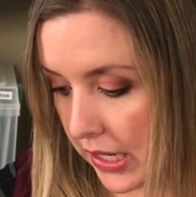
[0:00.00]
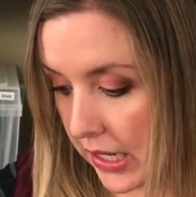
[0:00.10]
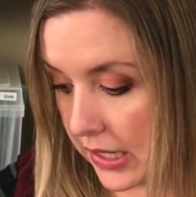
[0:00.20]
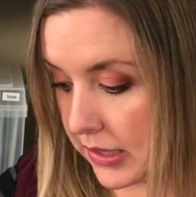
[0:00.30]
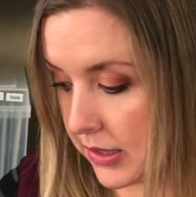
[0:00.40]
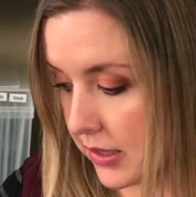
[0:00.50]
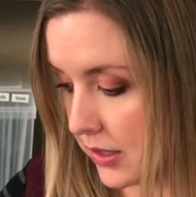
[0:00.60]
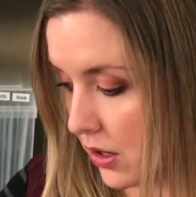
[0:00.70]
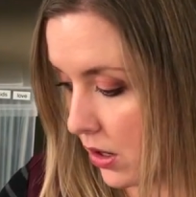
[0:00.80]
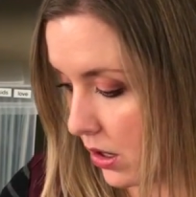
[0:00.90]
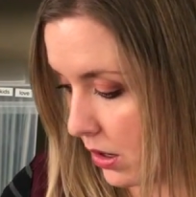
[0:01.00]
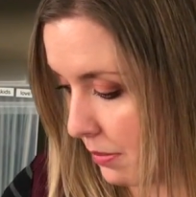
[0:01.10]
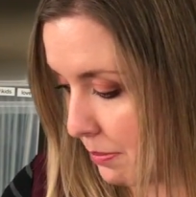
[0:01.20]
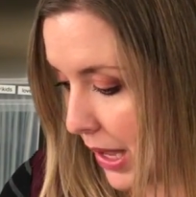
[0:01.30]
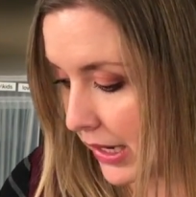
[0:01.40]
It is
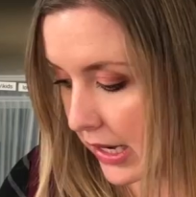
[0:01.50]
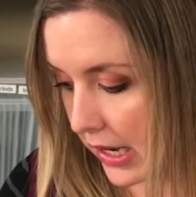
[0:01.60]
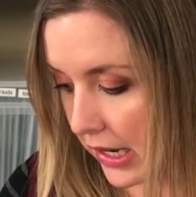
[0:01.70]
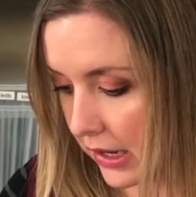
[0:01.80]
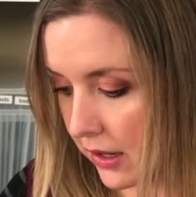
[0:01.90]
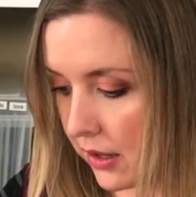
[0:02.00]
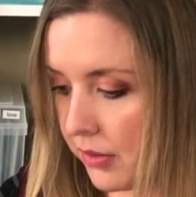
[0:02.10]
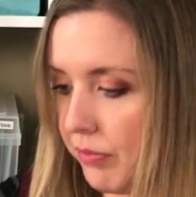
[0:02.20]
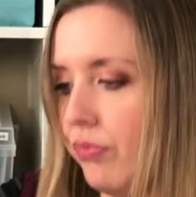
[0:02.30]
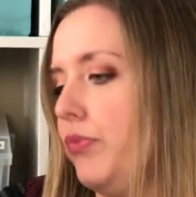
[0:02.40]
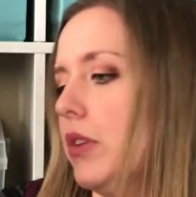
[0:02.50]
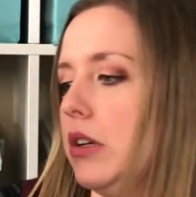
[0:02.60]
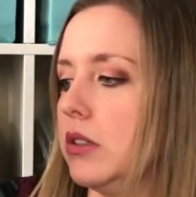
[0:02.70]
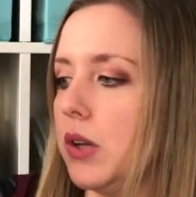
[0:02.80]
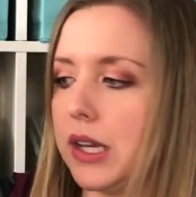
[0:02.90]
magnetic,
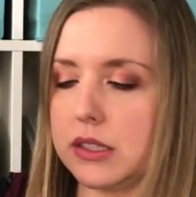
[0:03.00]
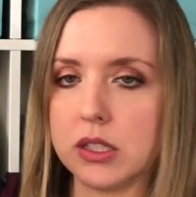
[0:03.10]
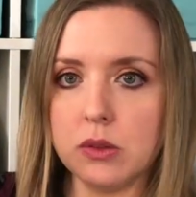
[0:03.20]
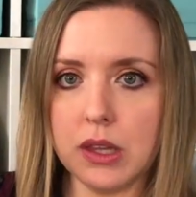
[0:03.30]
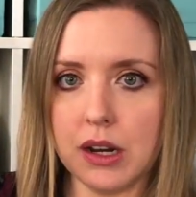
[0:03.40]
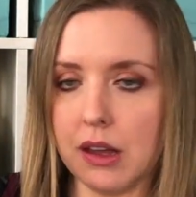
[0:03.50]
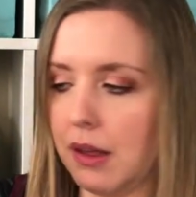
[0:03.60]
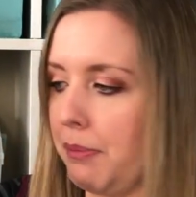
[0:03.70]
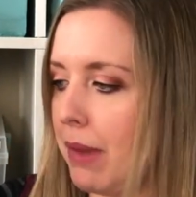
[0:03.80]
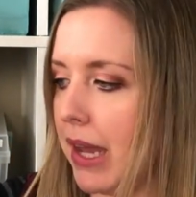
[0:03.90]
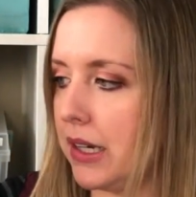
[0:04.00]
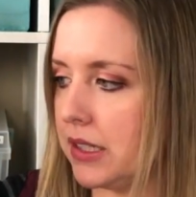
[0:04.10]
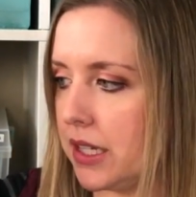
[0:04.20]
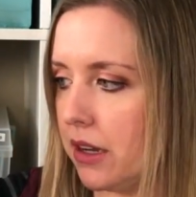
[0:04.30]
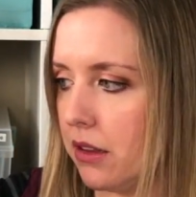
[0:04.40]
so it has 2 little
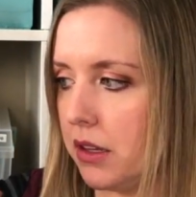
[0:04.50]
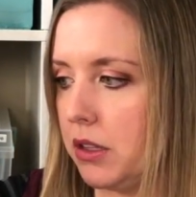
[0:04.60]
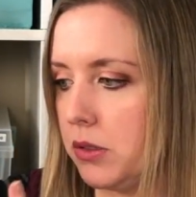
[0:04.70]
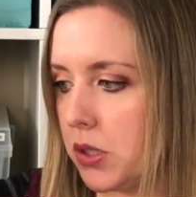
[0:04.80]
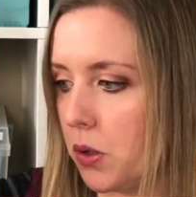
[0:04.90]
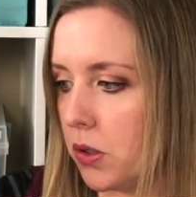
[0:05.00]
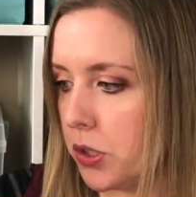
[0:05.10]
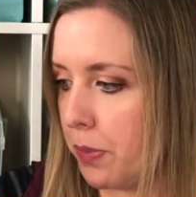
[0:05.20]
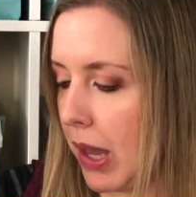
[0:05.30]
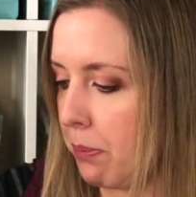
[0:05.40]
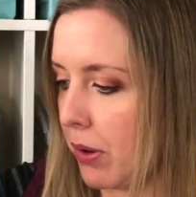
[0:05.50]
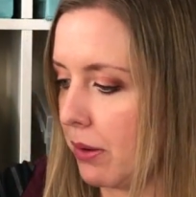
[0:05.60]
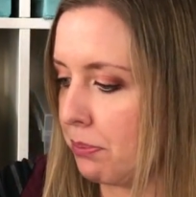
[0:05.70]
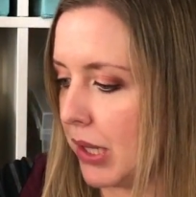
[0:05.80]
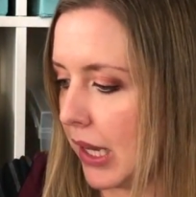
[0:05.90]
magnets here that you can use to hold your paper
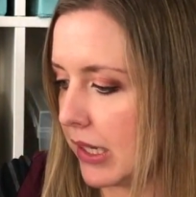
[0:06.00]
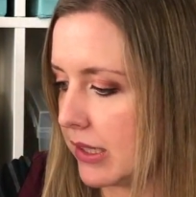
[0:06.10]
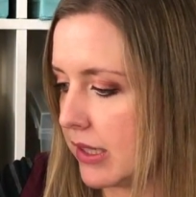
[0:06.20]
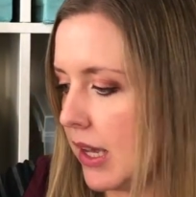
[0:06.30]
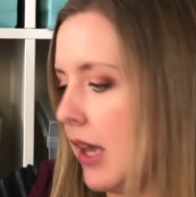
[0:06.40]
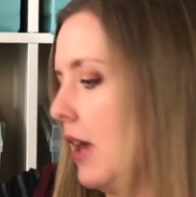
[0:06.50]
in place,